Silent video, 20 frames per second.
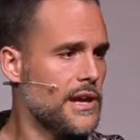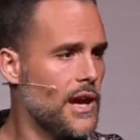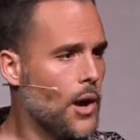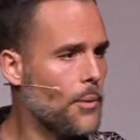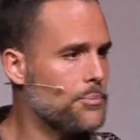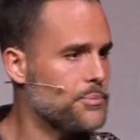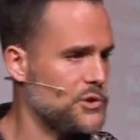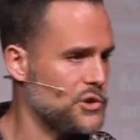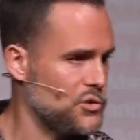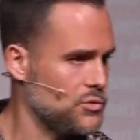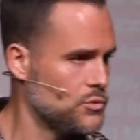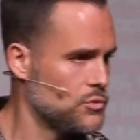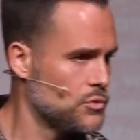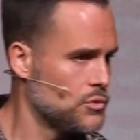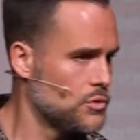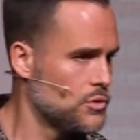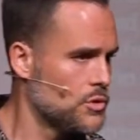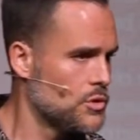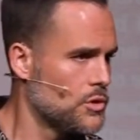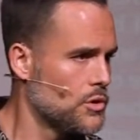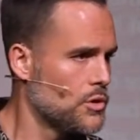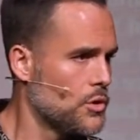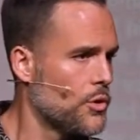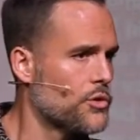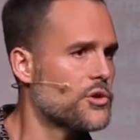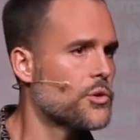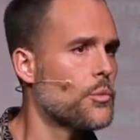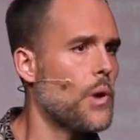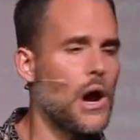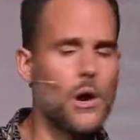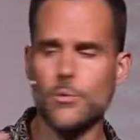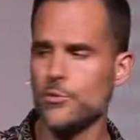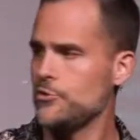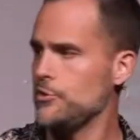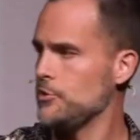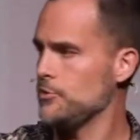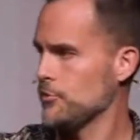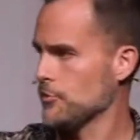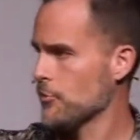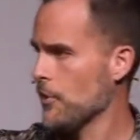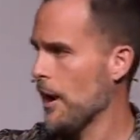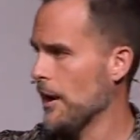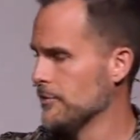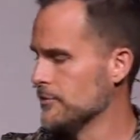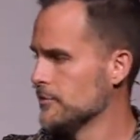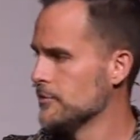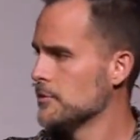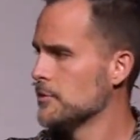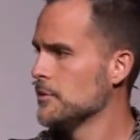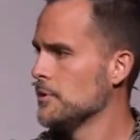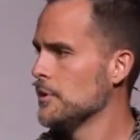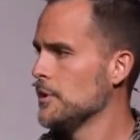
help you or your walk with Jesus Christ.